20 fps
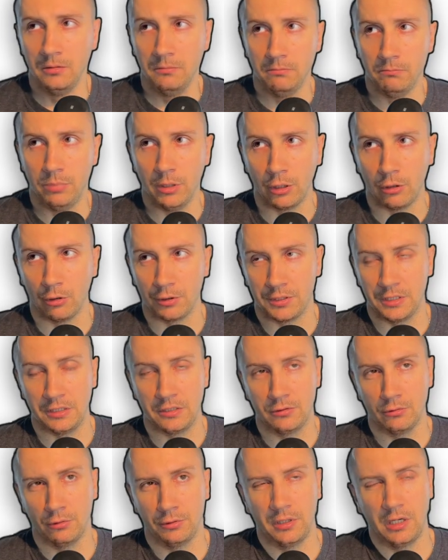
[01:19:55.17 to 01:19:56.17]

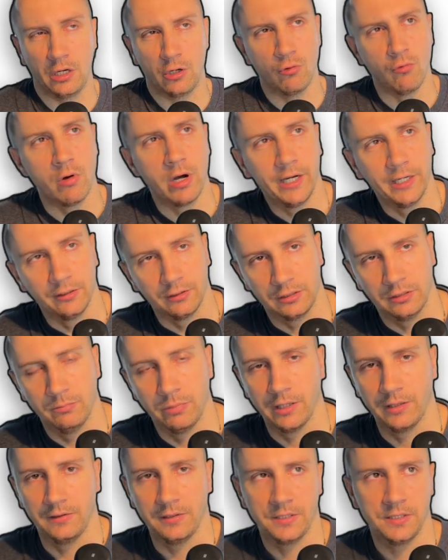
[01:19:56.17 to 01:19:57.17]
it's not required
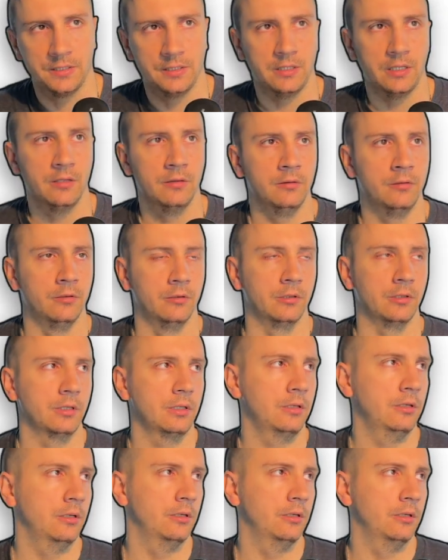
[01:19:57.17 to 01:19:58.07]
by the standard,